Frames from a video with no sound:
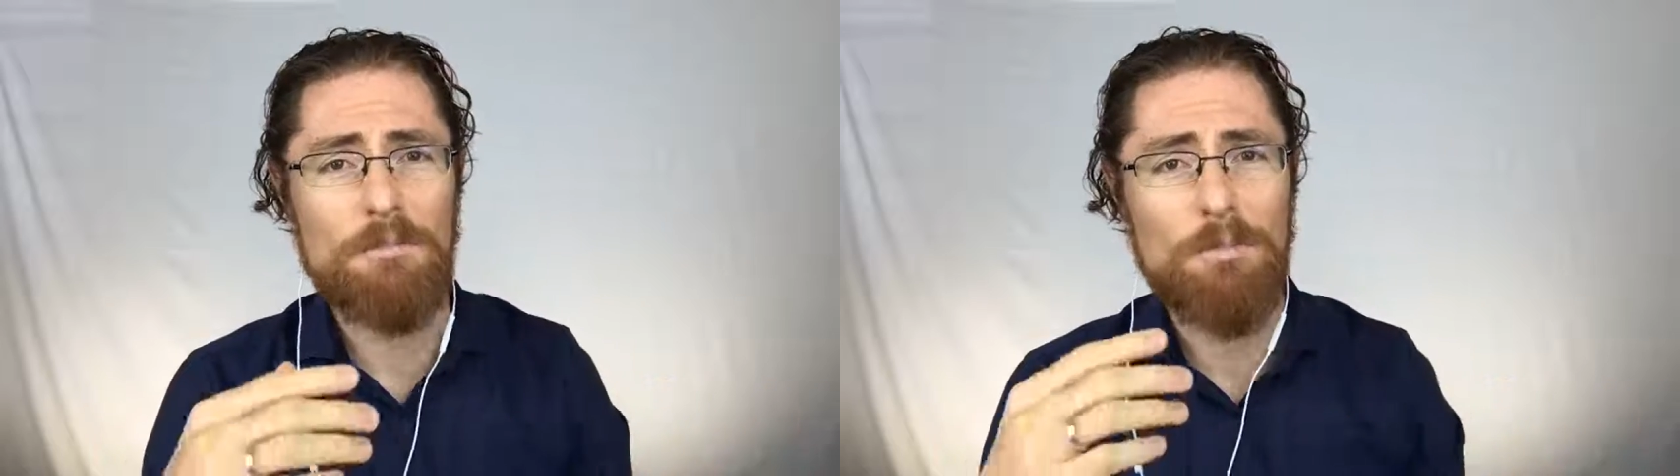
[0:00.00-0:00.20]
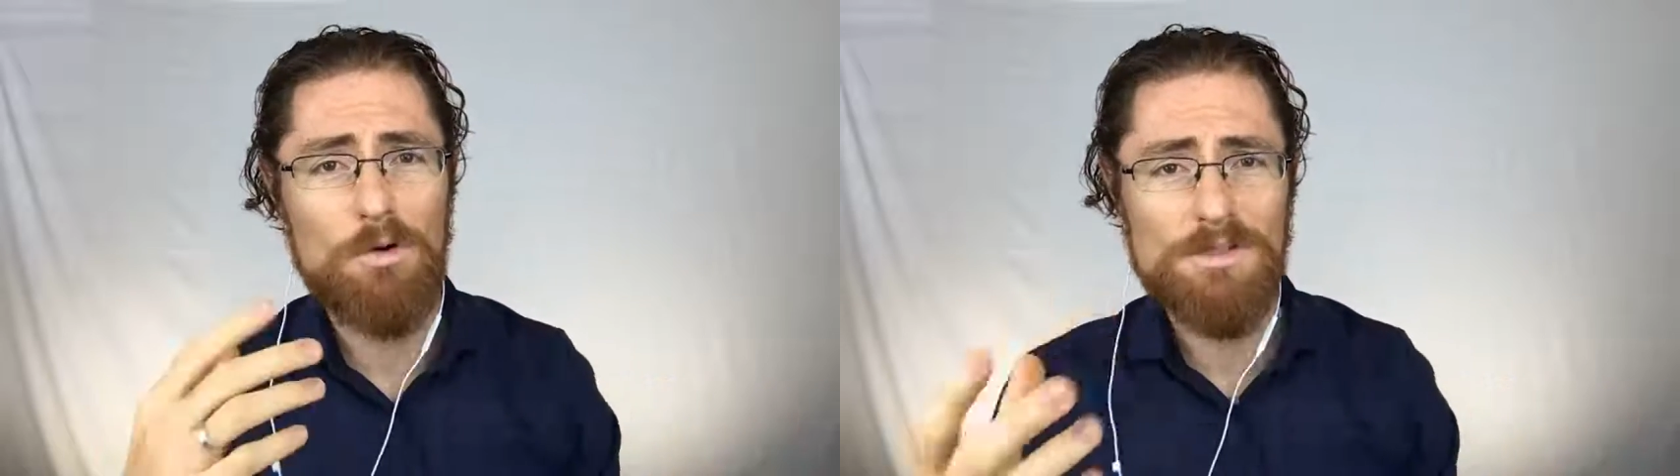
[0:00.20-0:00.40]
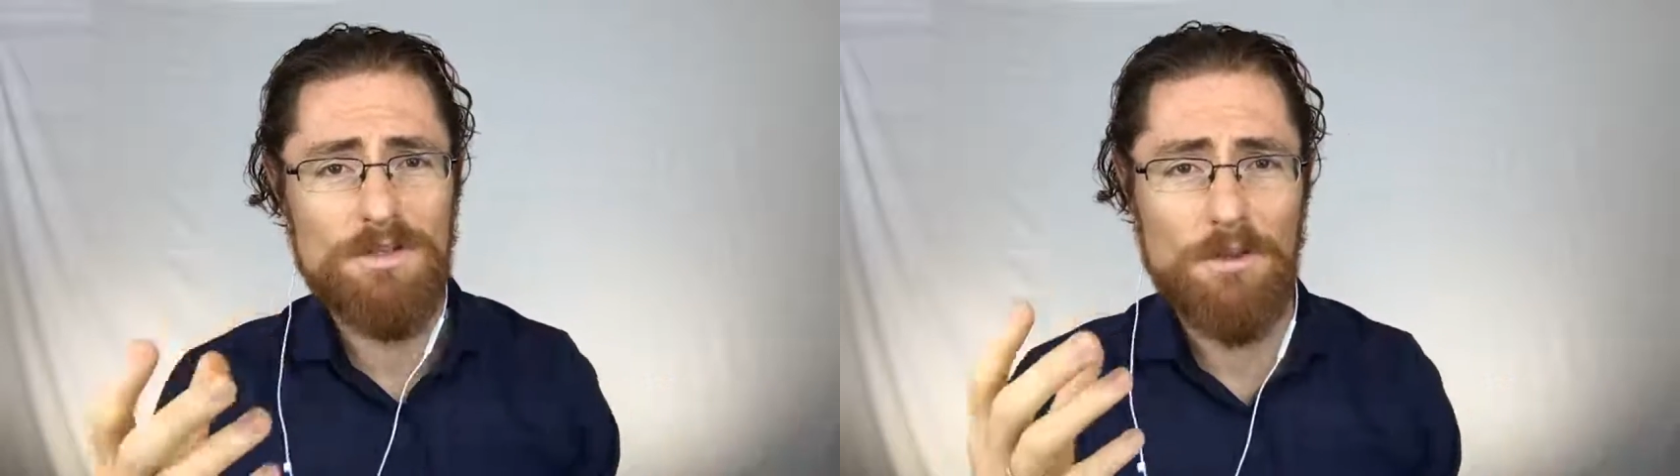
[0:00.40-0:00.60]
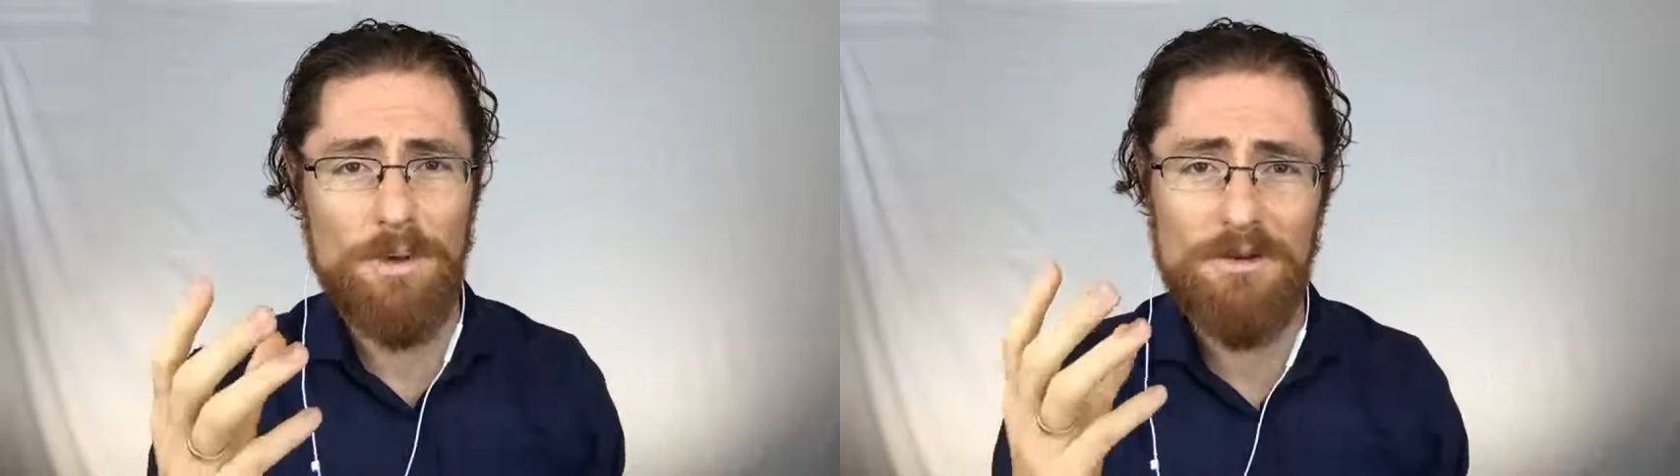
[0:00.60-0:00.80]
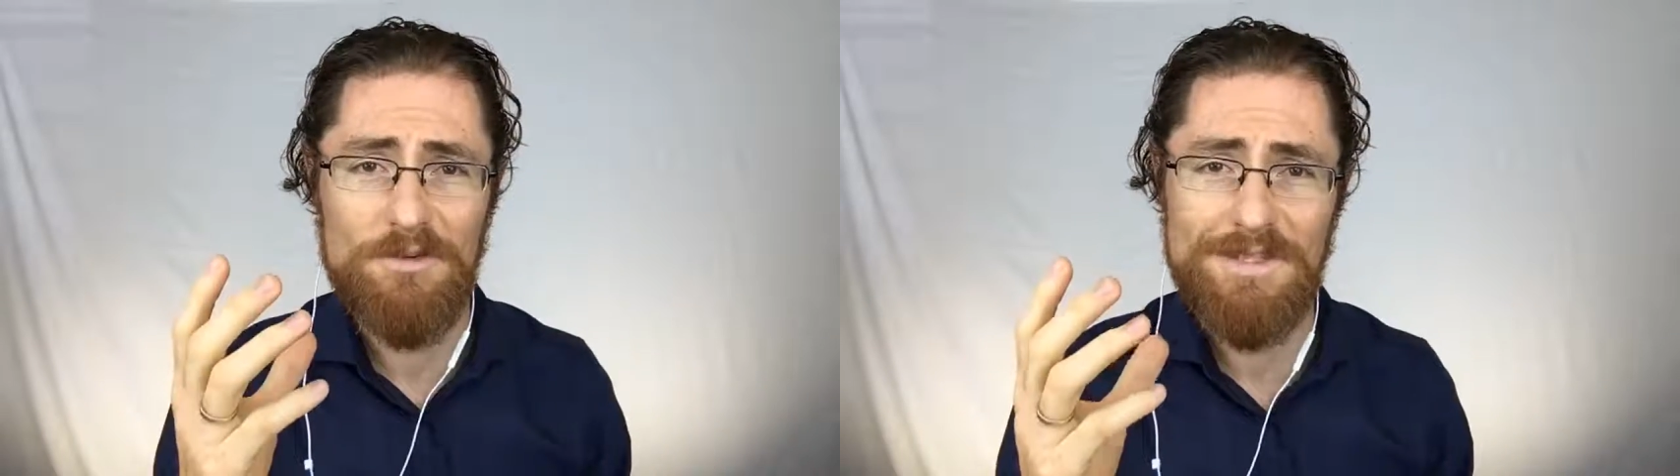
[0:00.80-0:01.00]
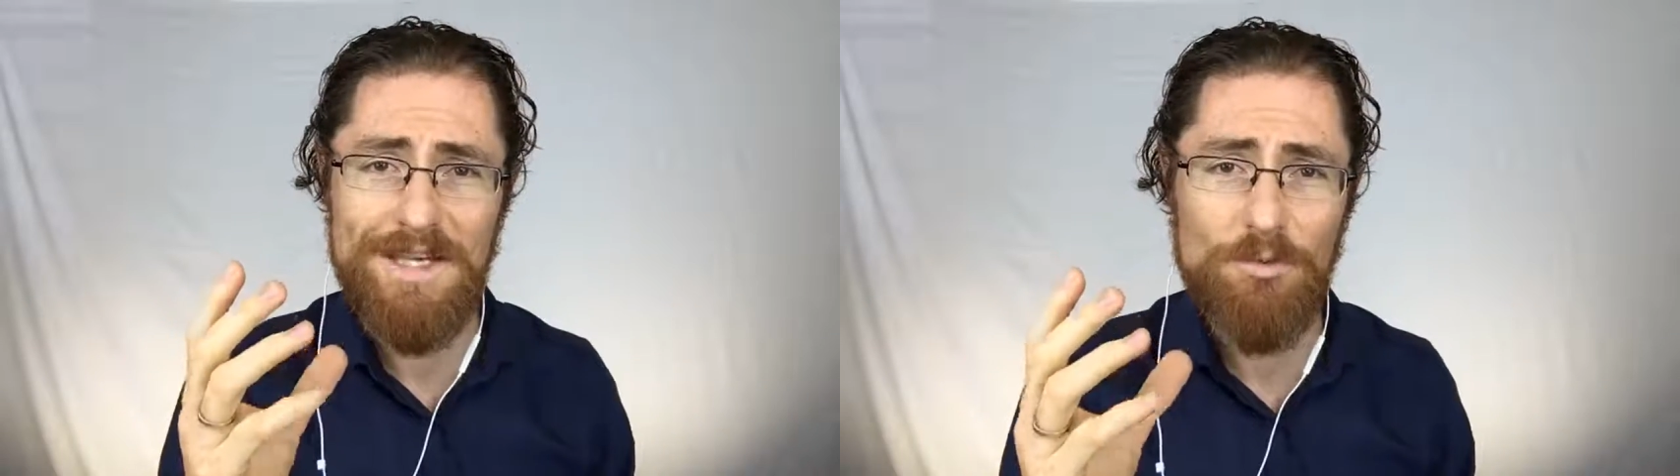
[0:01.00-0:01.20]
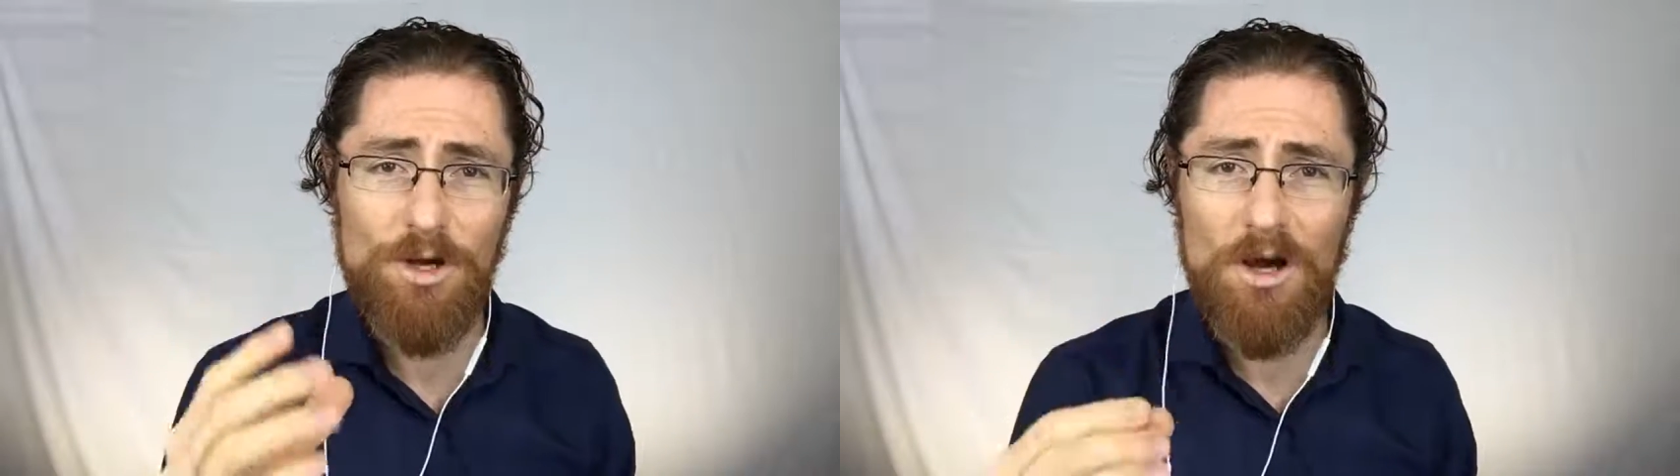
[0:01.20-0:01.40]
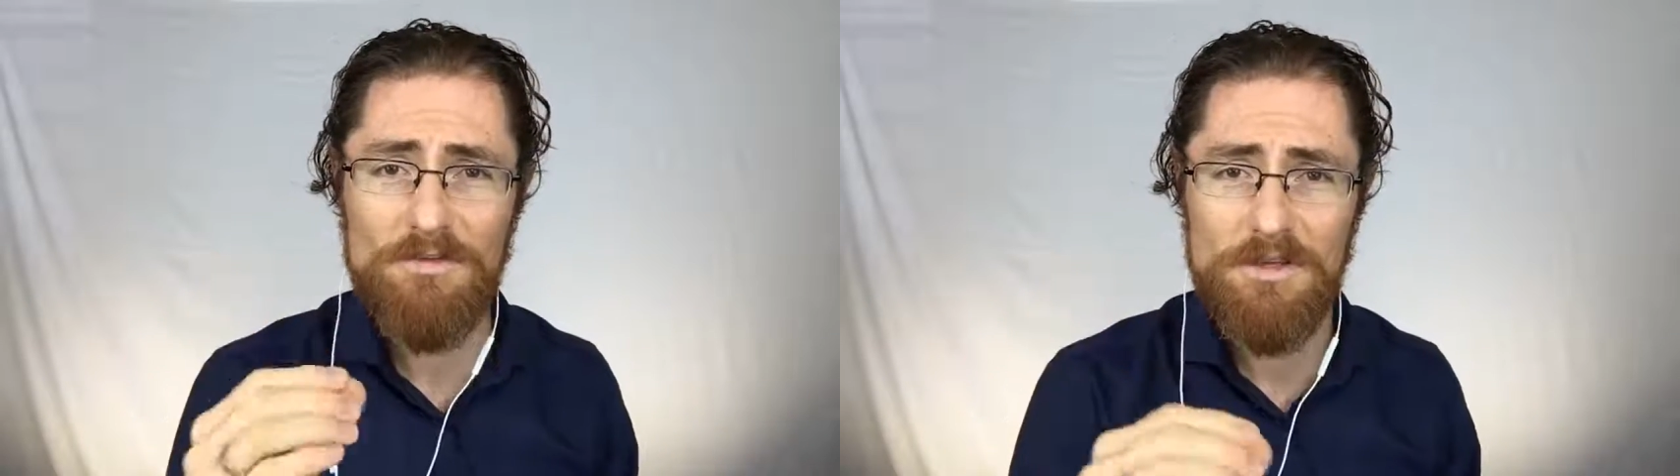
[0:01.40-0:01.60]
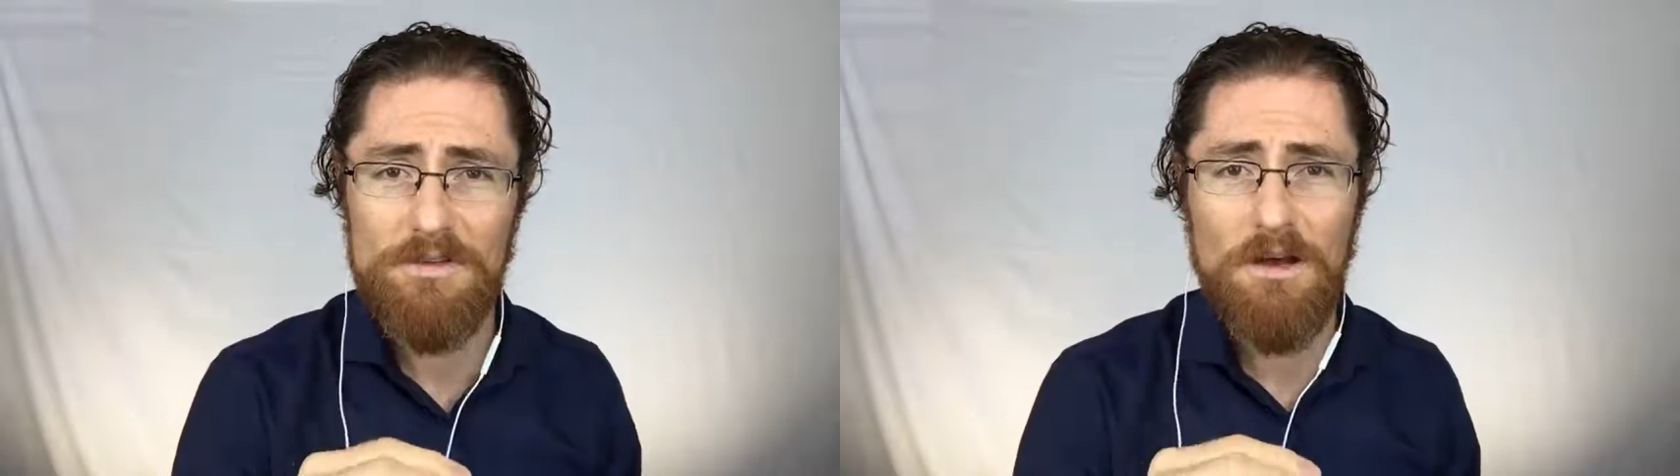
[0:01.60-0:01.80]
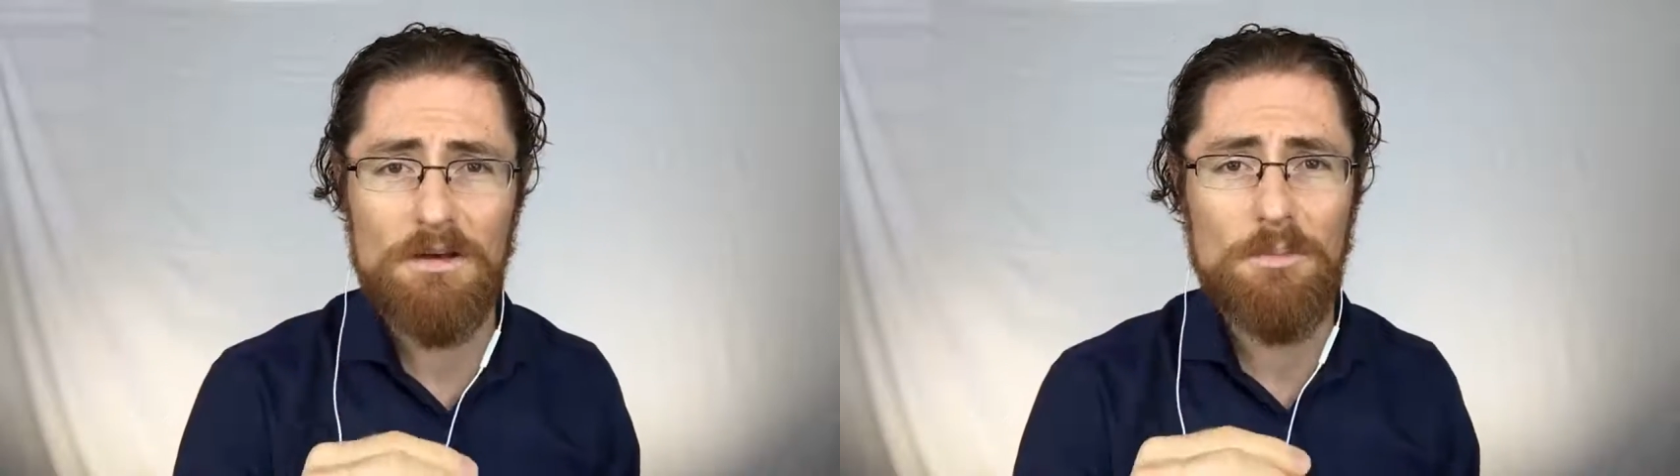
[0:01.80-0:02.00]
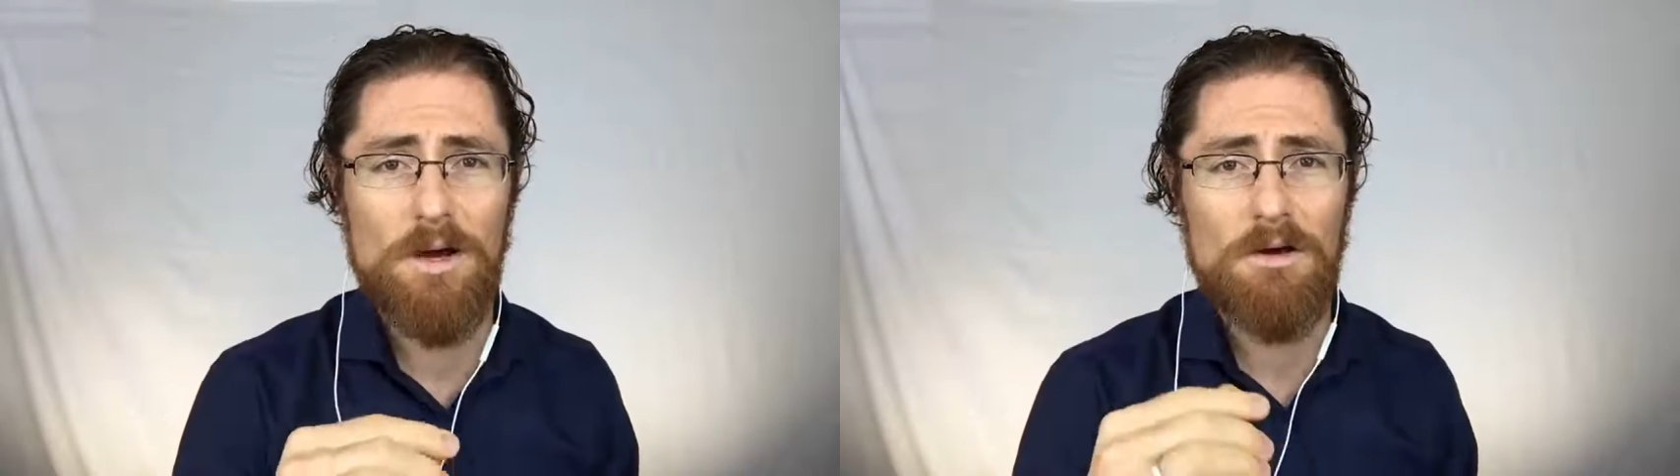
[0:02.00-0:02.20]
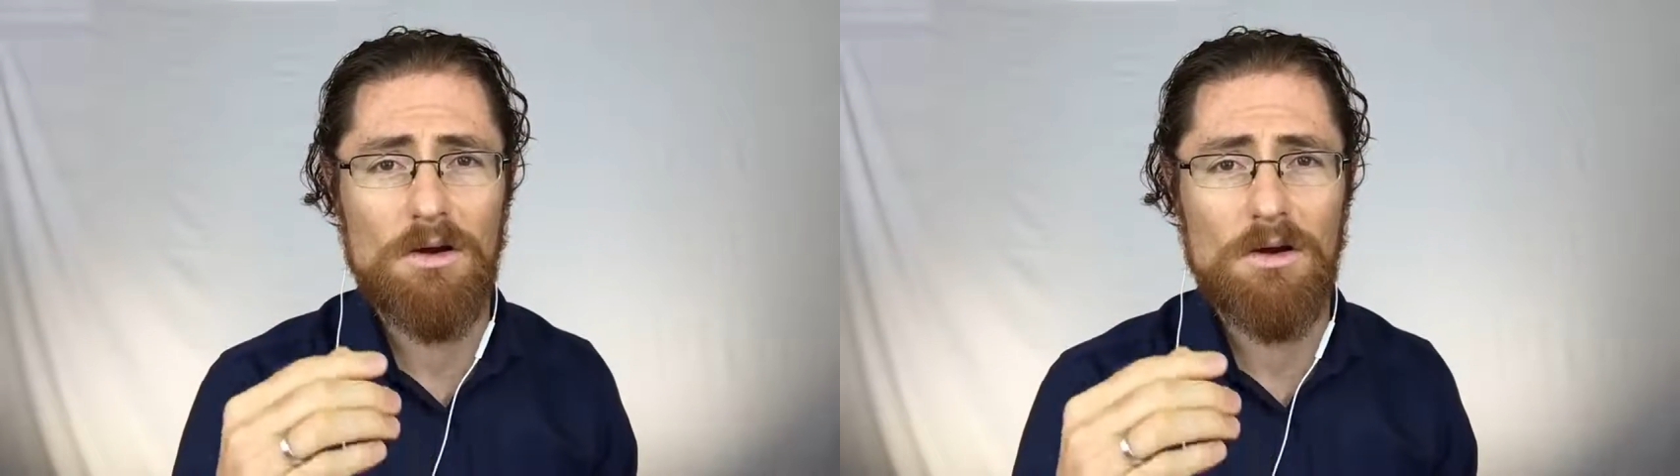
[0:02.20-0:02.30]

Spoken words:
Most of the benefits that we often talk about